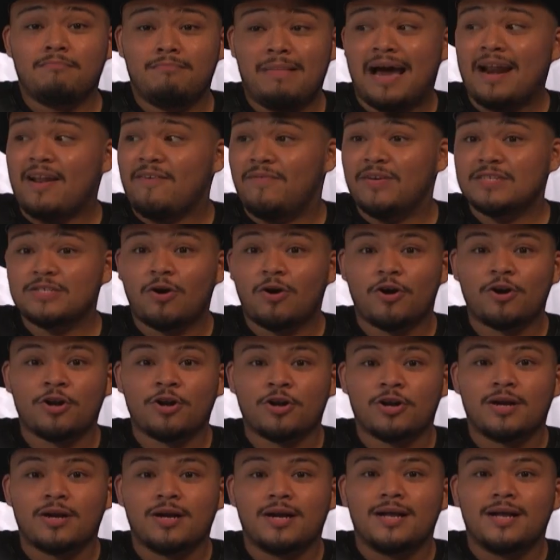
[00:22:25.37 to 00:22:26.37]
manifest
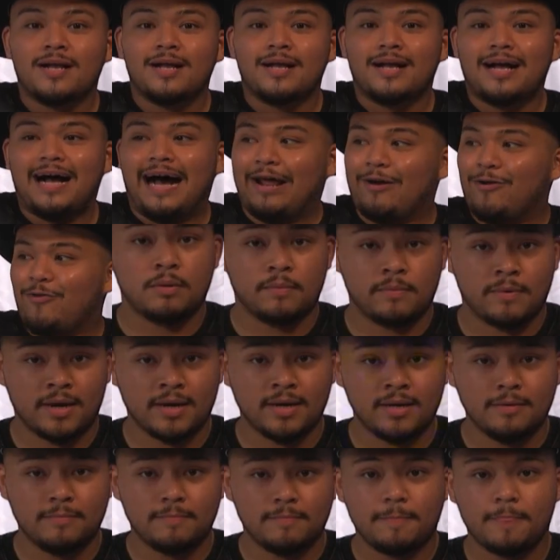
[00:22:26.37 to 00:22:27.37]
harder. I don't,
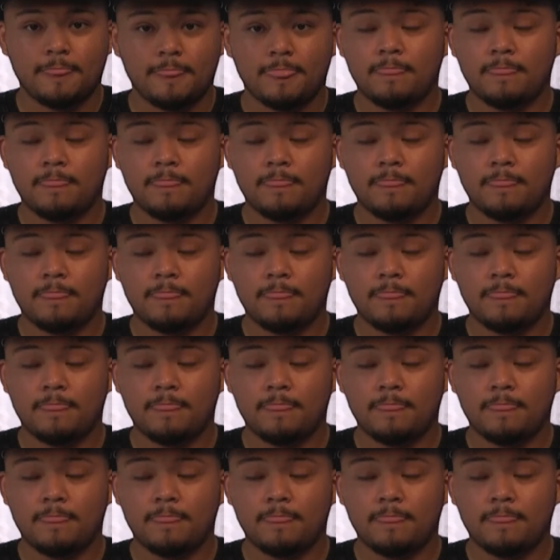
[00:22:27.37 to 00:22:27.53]
right?